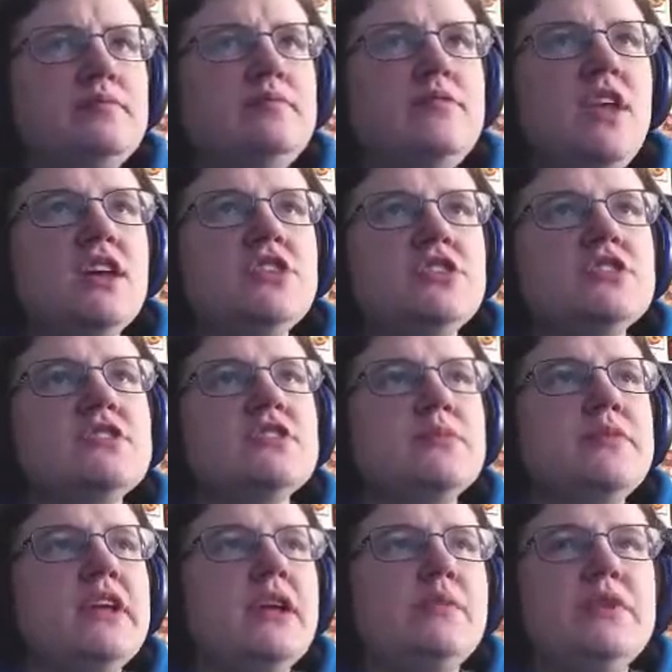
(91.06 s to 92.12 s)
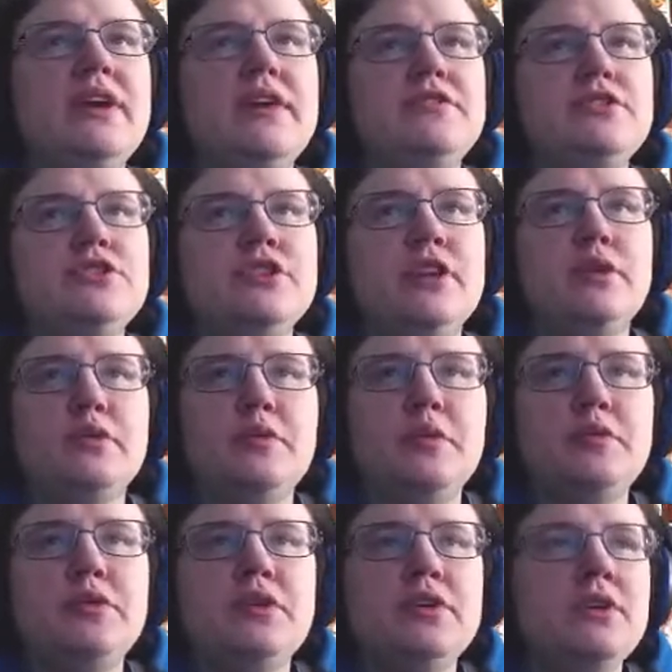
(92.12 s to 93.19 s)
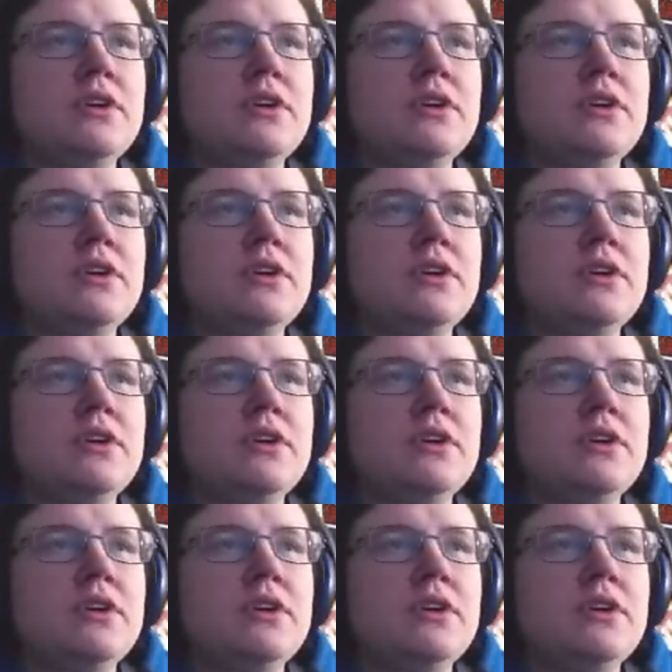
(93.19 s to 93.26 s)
It's just something I'm going to have to try to remember.